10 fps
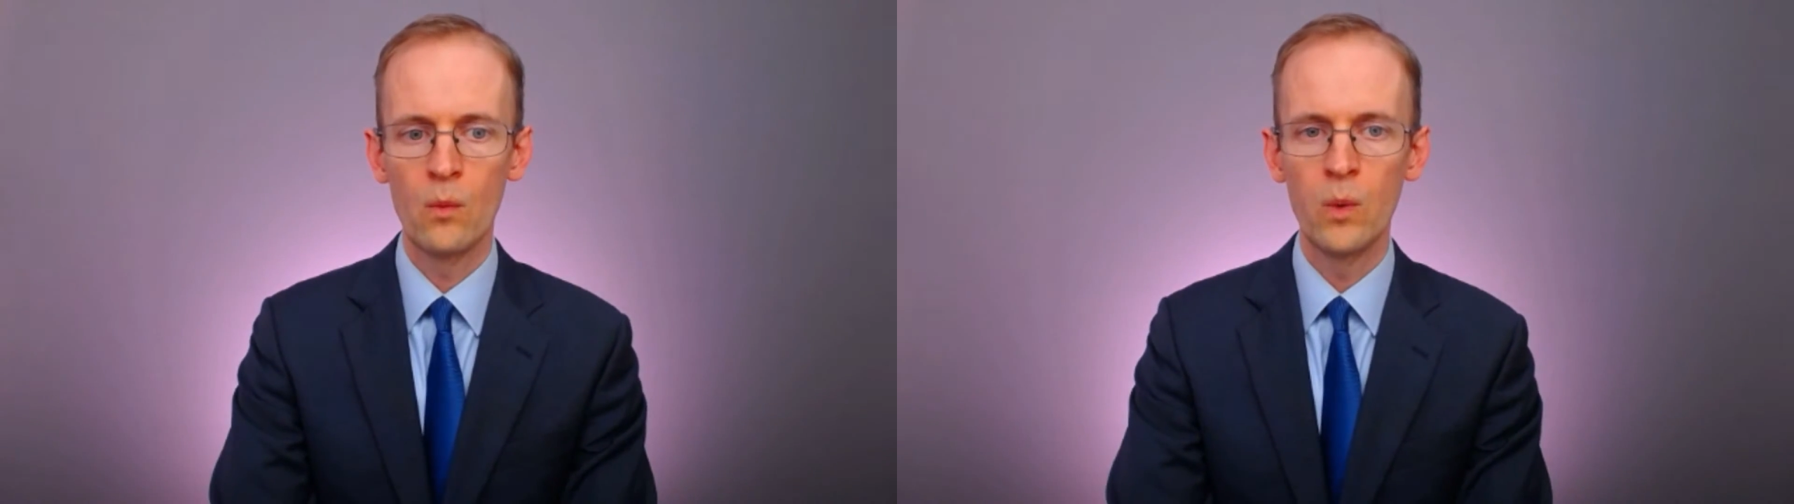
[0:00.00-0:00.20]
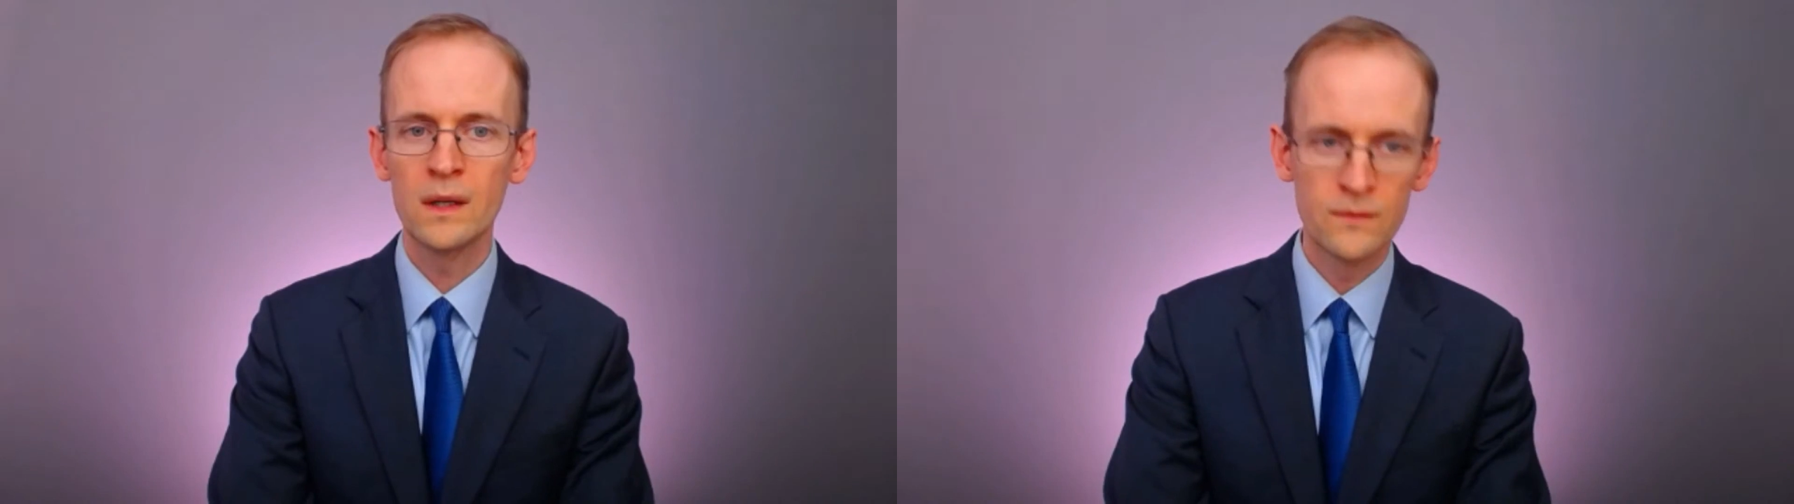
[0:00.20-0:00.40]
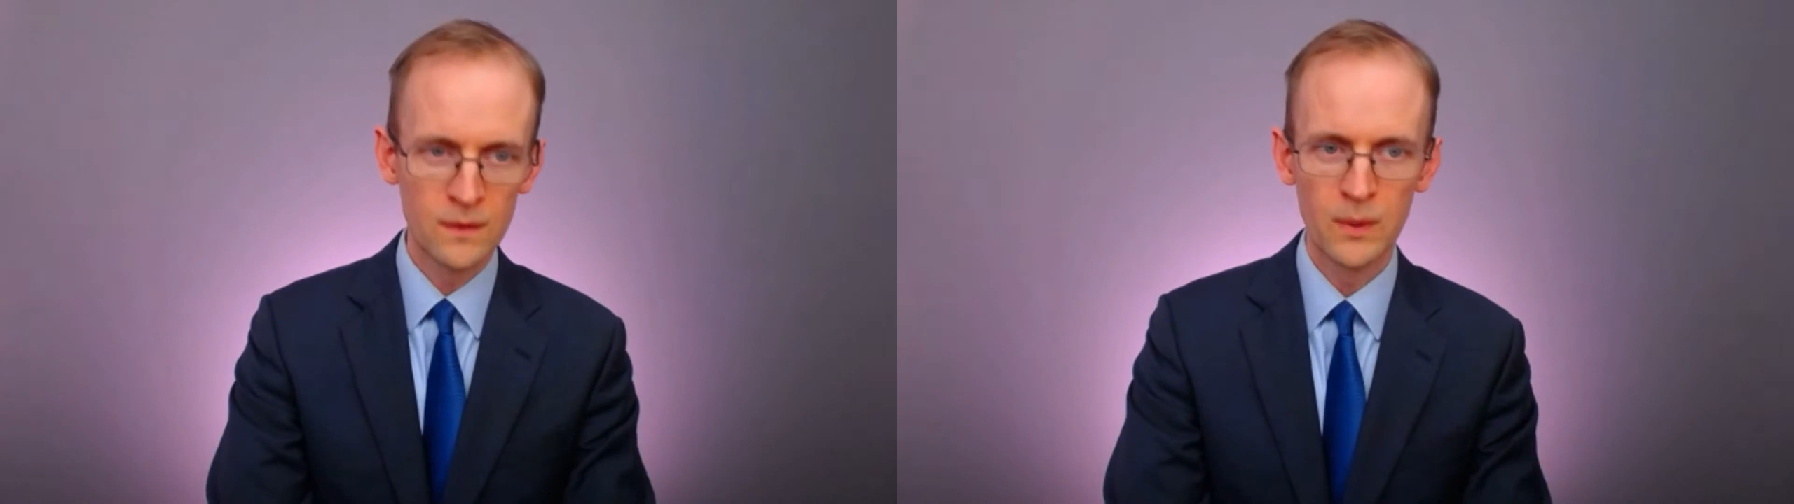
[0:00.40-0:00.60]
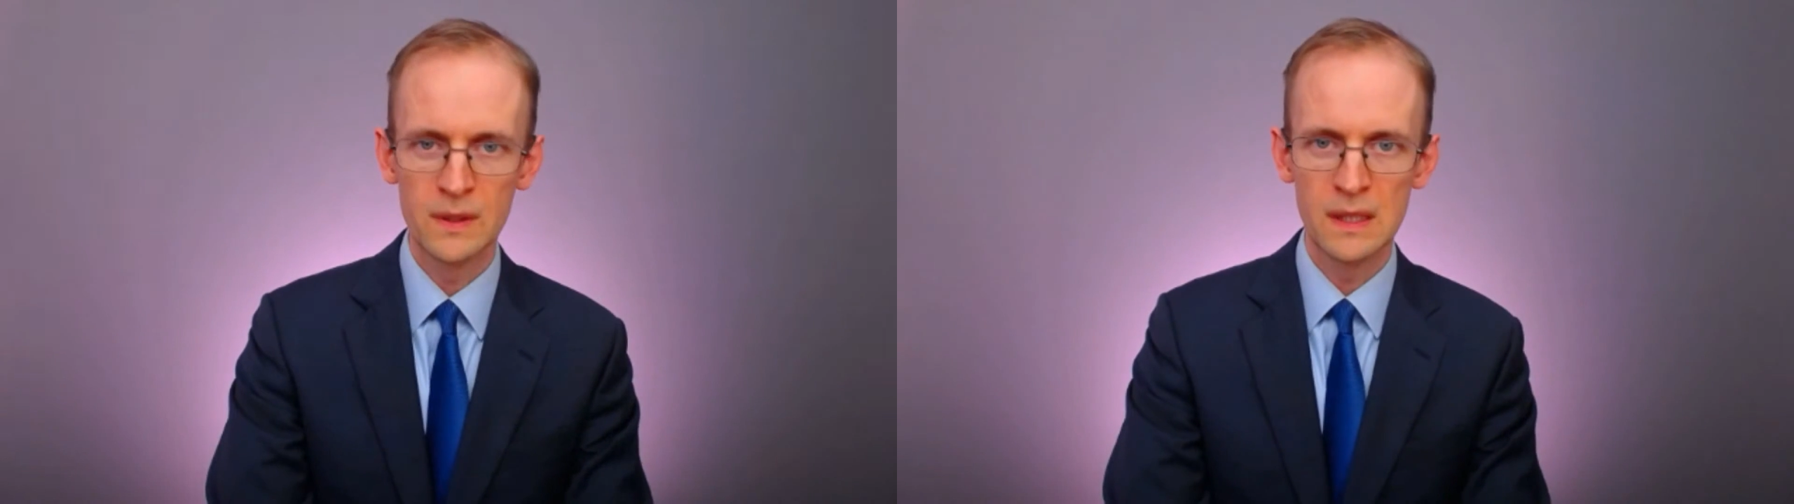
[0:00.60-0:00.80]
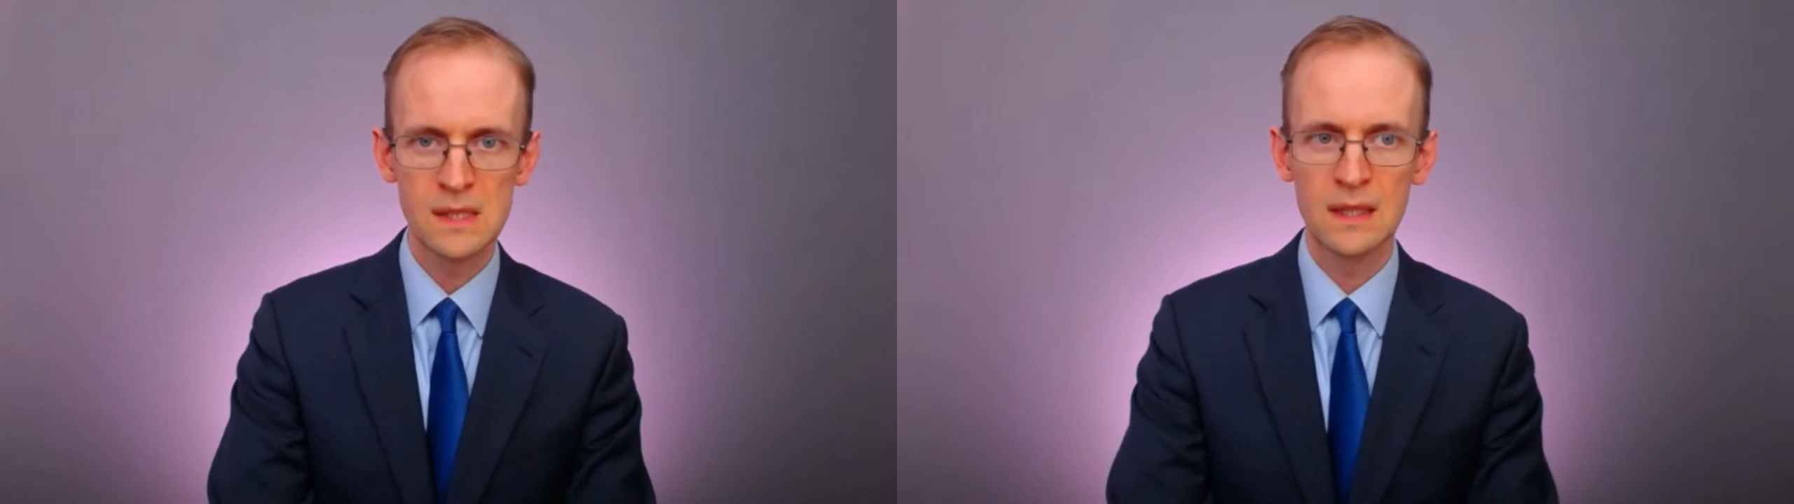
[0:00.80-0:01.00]
one of the
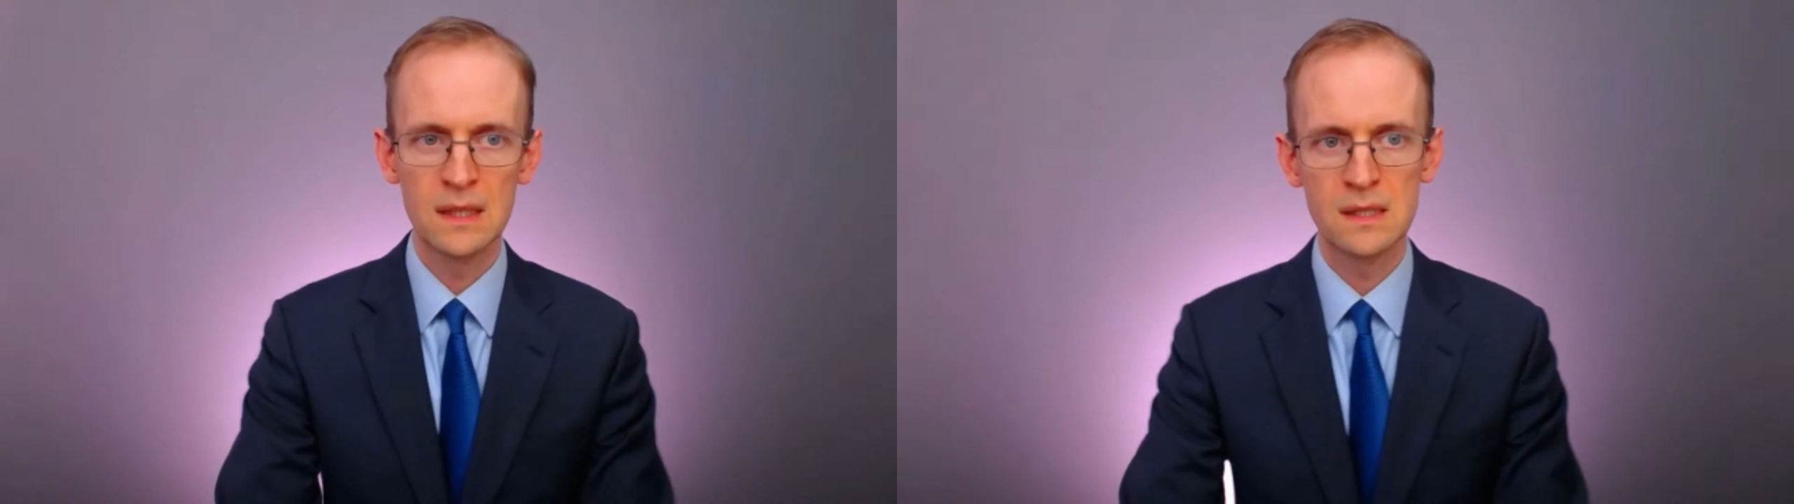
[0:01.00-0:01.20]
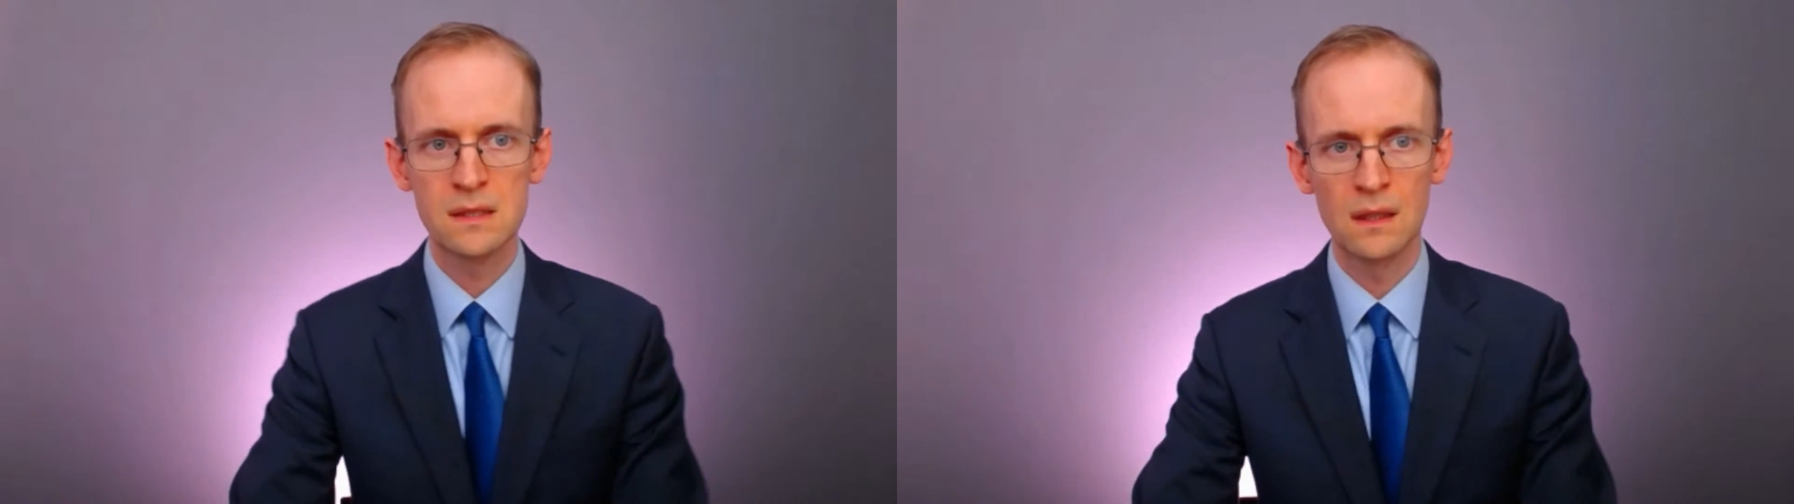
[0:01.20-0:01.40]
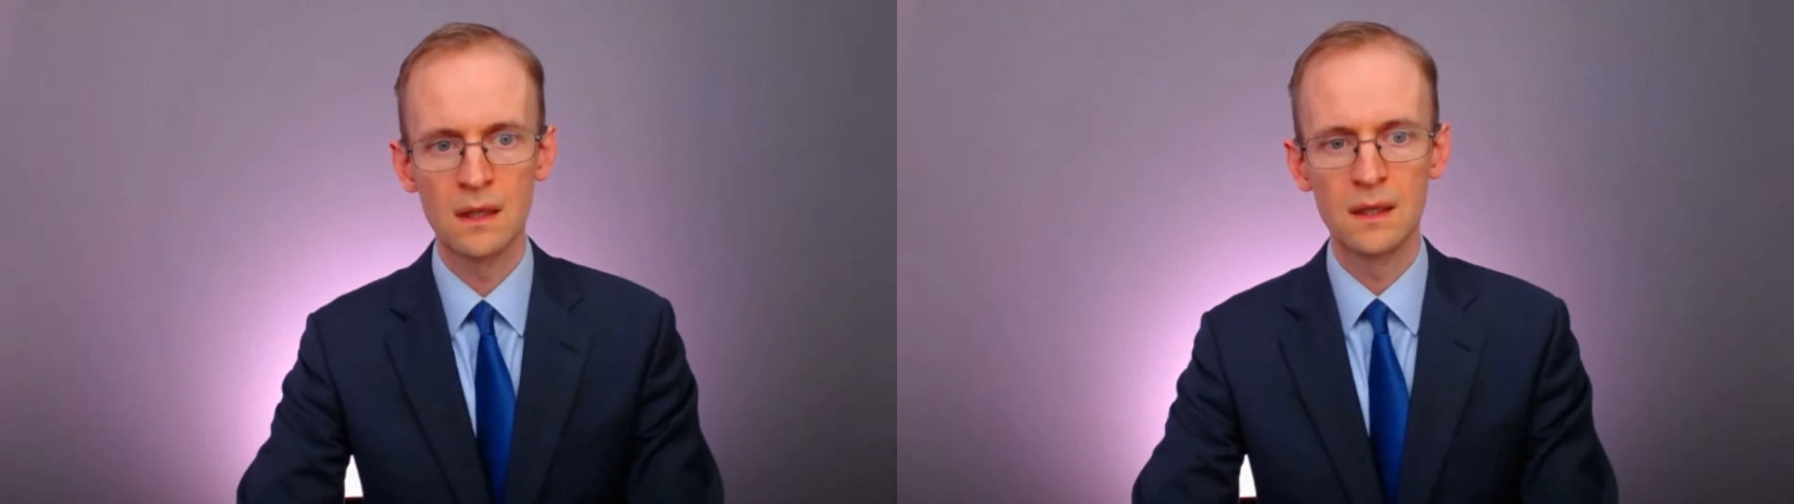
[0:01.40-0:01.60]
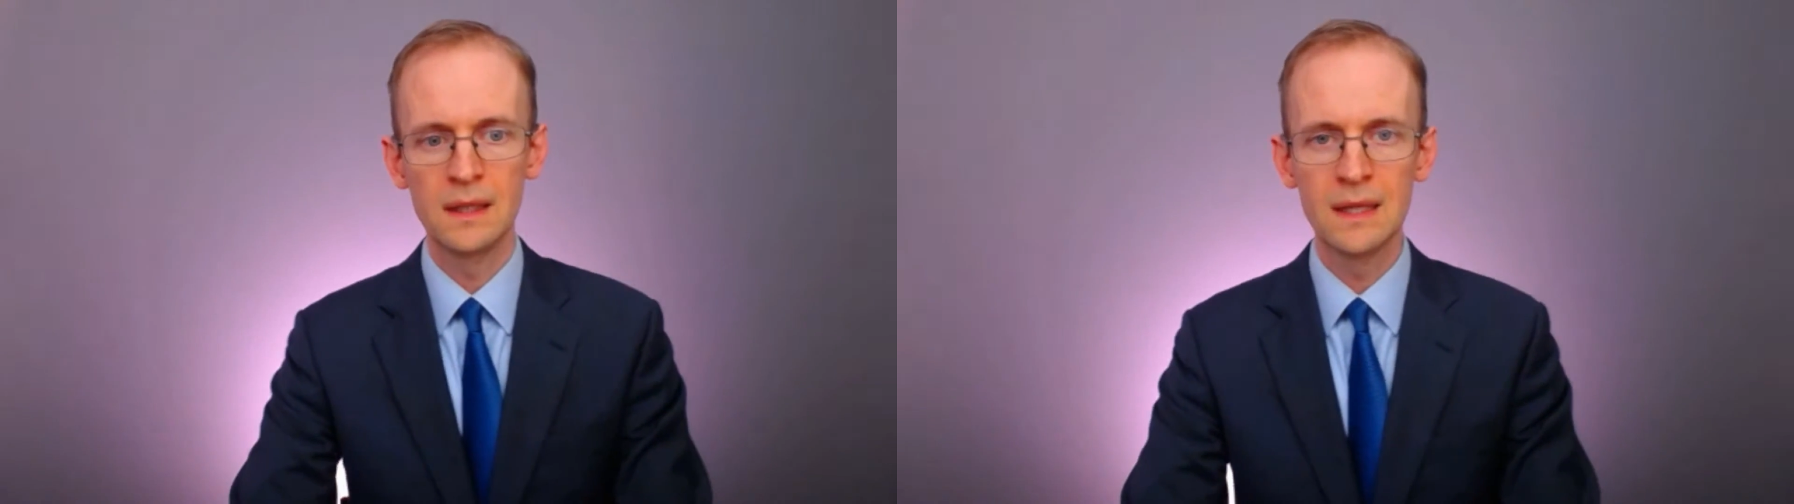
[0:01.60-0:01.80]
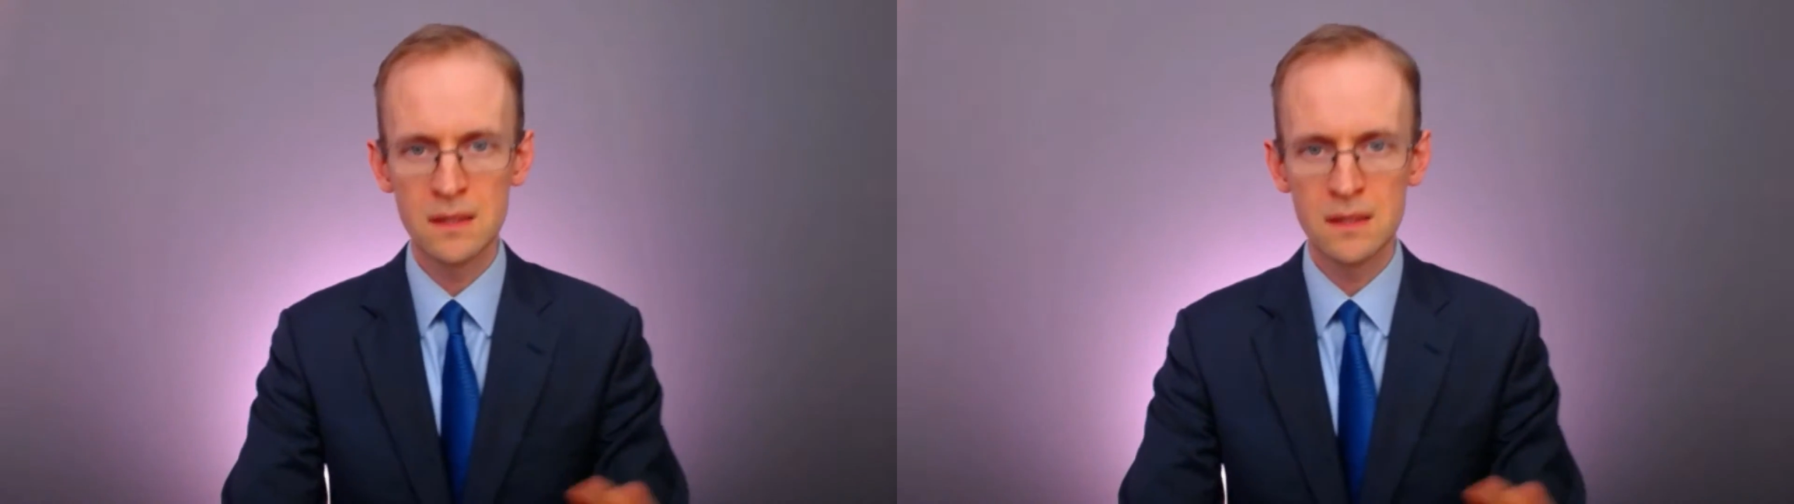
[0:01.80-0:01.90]
bodies had an